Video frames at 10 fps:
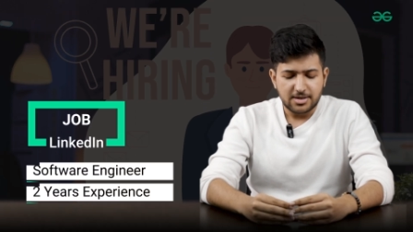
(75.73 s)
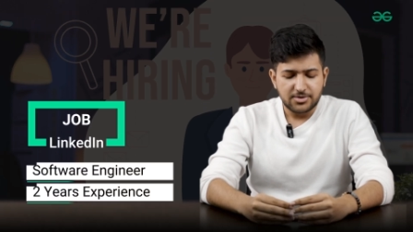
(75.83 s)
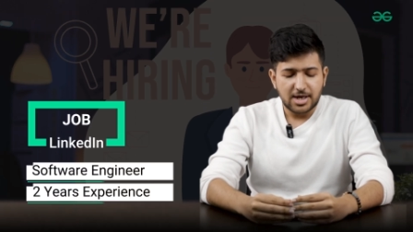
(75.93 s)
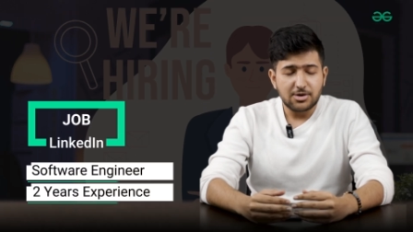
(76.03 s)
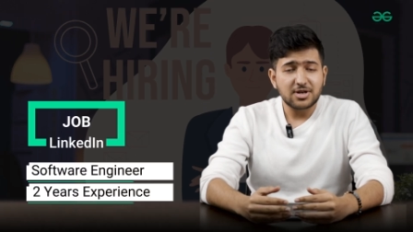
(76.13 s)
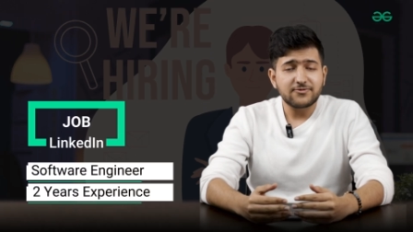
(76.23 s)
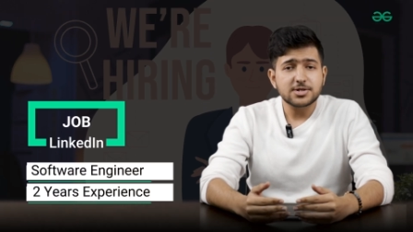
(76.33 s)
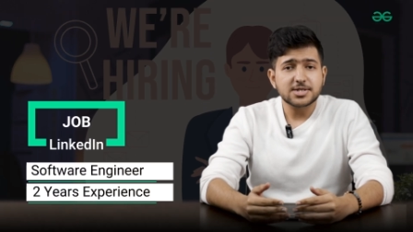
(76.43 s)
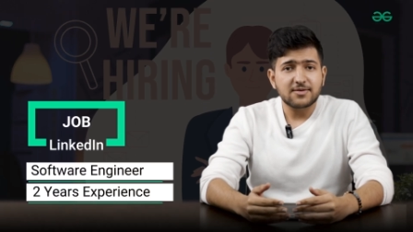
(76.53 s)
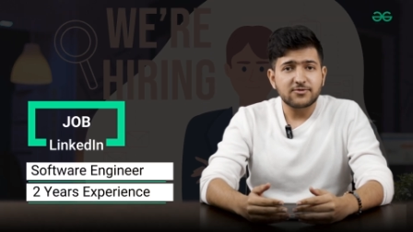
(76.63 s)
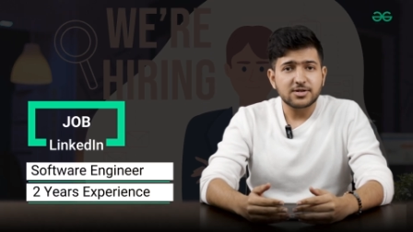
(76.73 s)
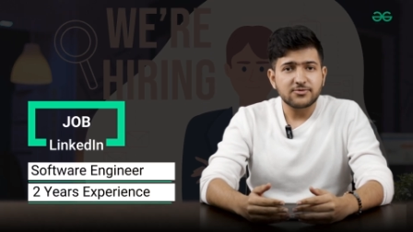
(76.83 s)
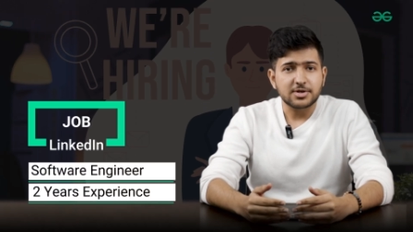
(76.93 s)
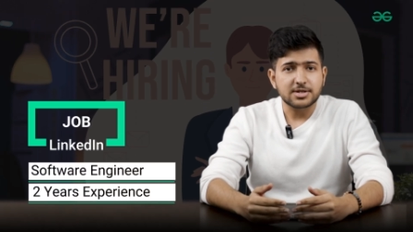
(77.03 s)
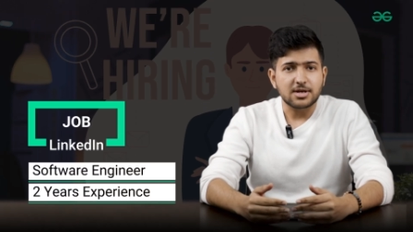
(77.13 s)
They're looking for
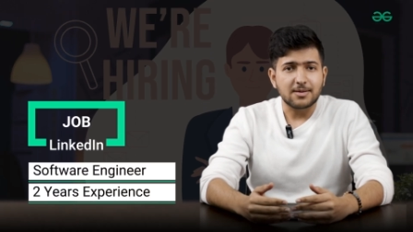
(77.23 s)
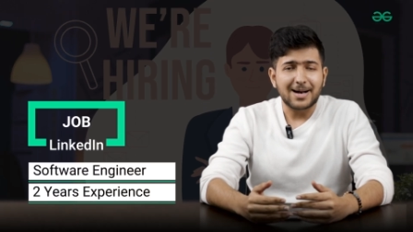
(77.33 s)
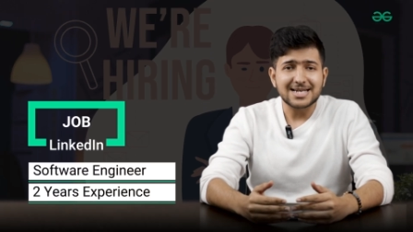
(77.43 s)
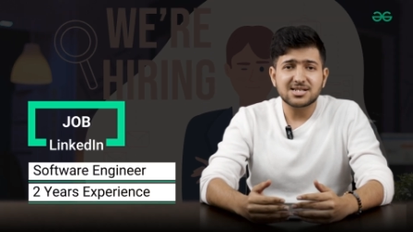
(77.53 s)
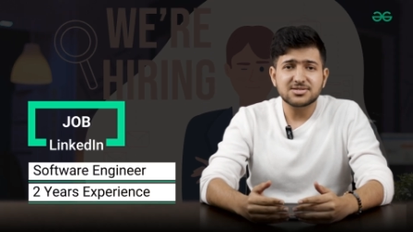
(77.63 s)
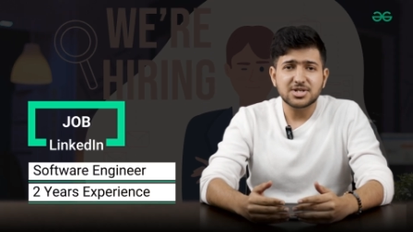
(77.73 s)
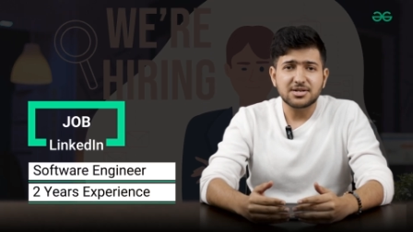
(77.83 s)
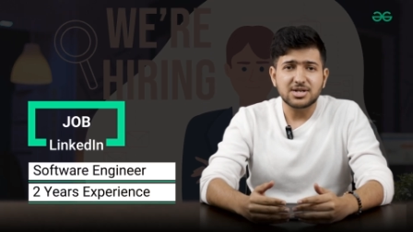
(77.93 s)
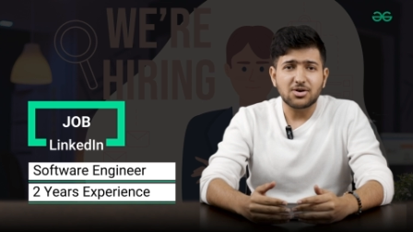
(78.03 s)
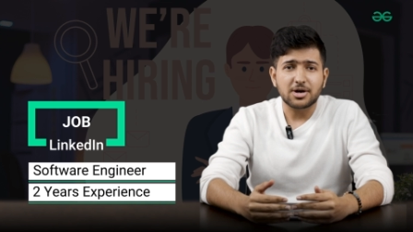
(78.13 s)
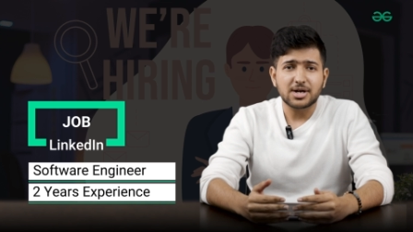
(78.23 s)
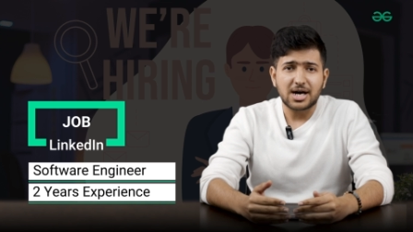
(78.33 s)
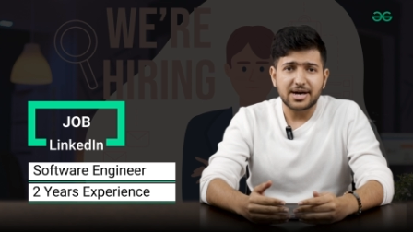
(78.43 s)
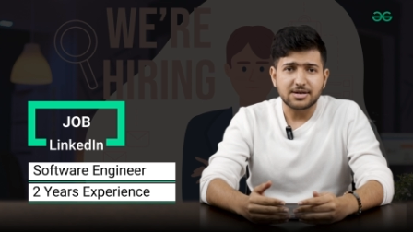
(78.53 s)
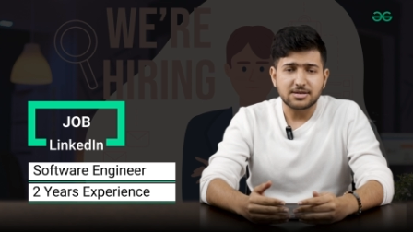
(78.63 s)
someone with a bachelor's degree or a
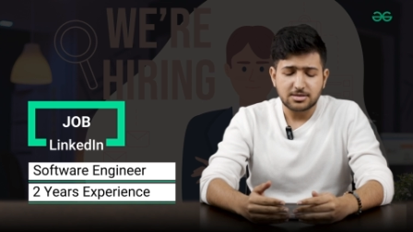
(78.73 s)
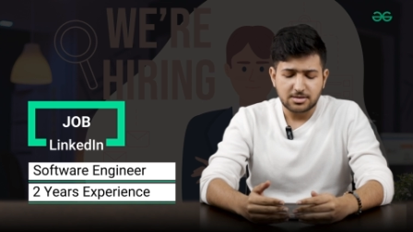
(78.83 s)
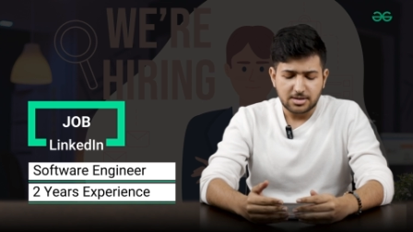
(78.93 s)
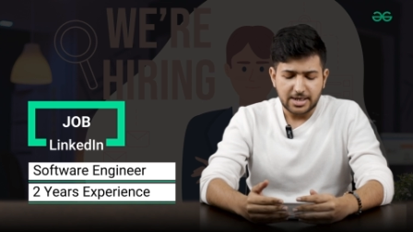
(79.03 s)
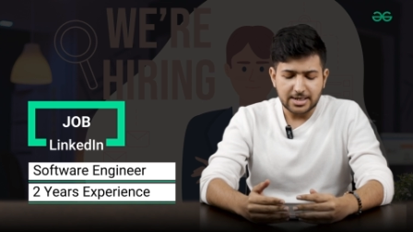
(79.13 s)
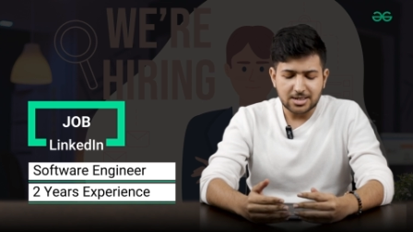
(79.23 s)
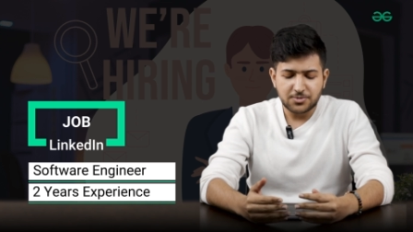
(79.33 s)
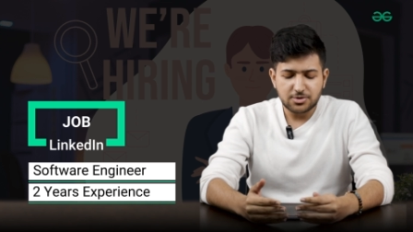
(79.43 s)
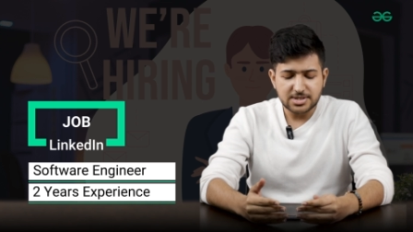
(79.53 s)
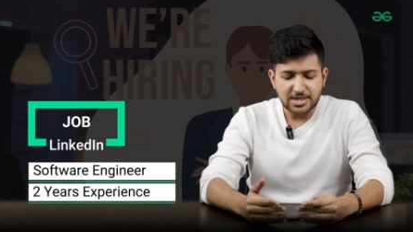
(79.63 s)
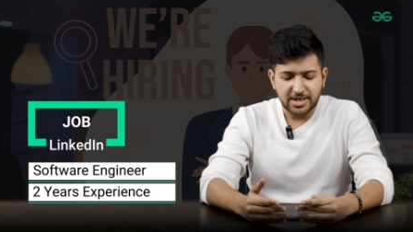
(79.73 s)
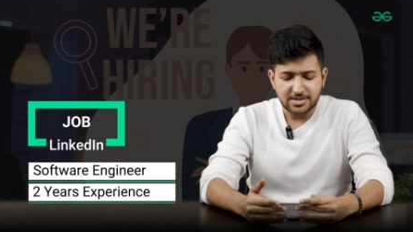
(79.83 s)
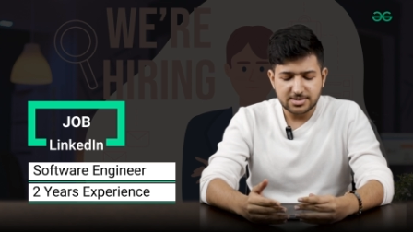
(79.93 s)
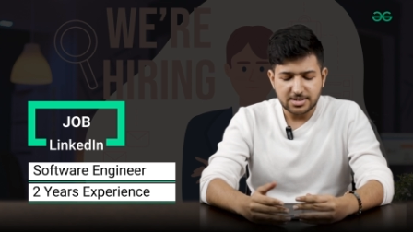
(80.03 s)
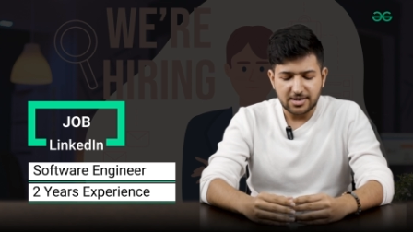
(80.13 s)
higher in computer
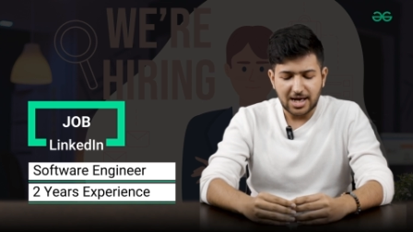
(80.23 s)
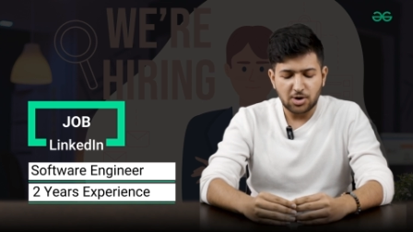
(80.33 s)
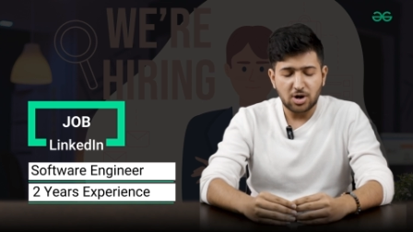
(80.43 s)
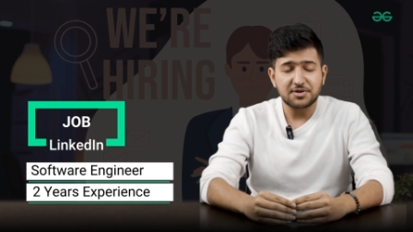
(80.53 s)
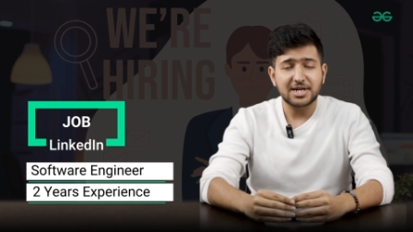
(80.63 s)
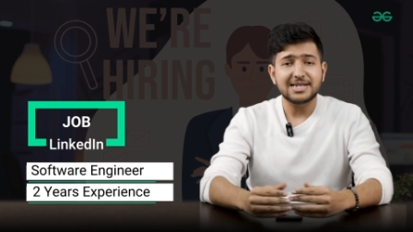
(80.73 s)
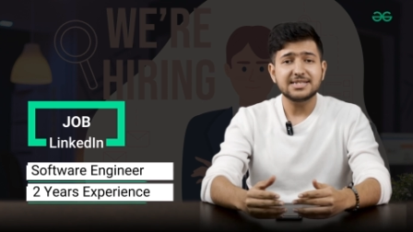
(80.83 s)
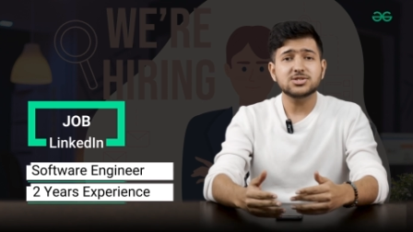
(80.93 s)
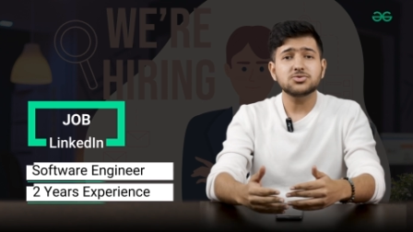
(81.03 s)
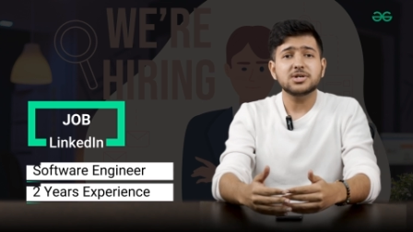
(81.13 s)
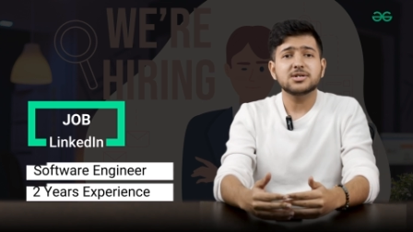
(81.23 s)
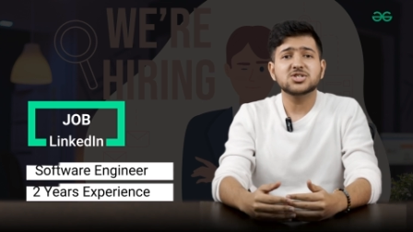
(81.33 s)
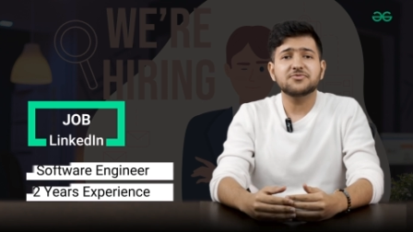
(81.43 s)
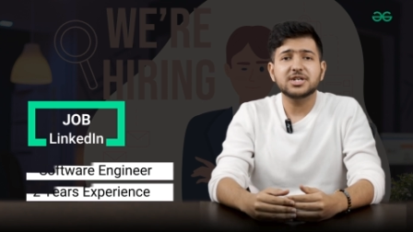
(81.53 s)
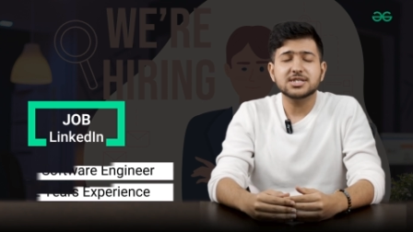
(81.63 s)
science, along with at least two
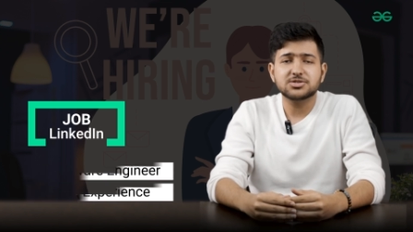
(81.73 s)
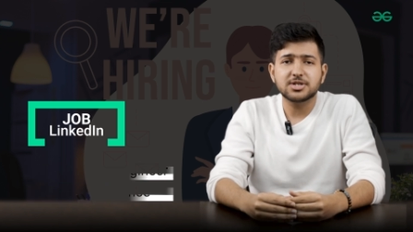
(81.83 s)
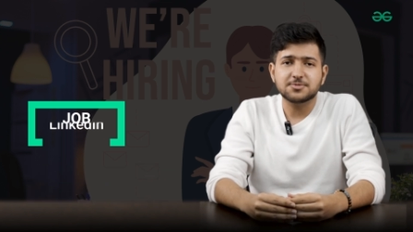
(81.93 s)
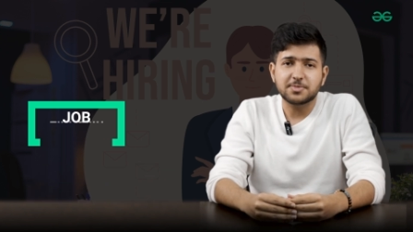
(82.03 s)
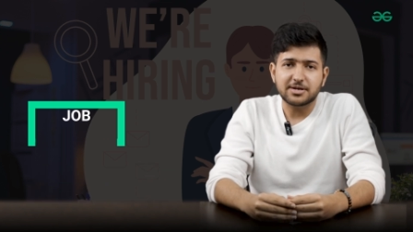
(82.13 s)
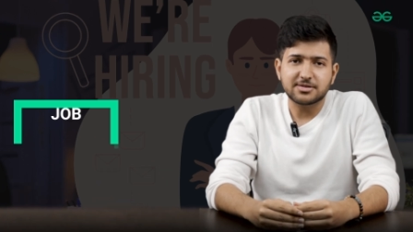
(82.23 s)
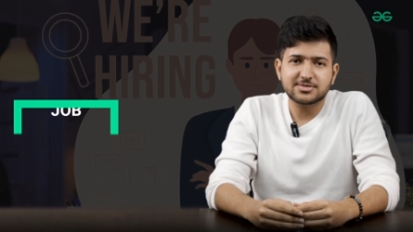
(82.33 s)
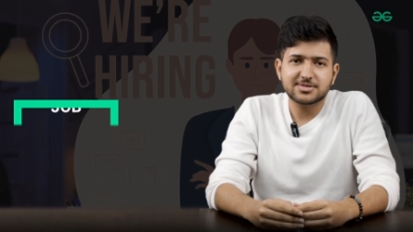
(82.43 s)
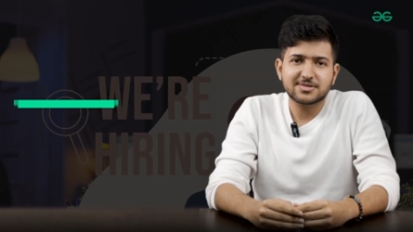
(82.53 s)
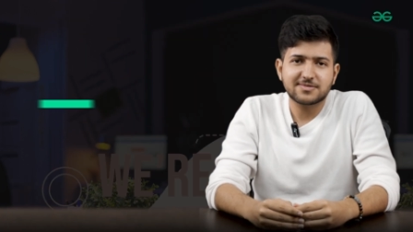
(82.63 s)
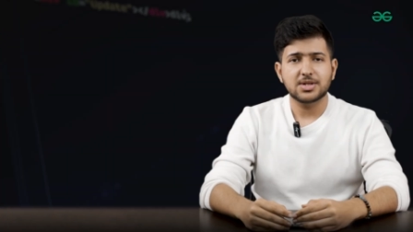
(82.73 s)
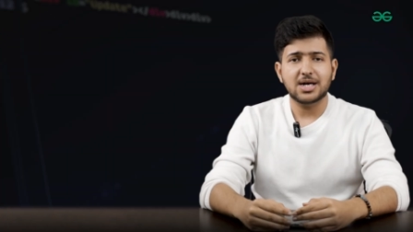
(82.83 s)
years of industry experience.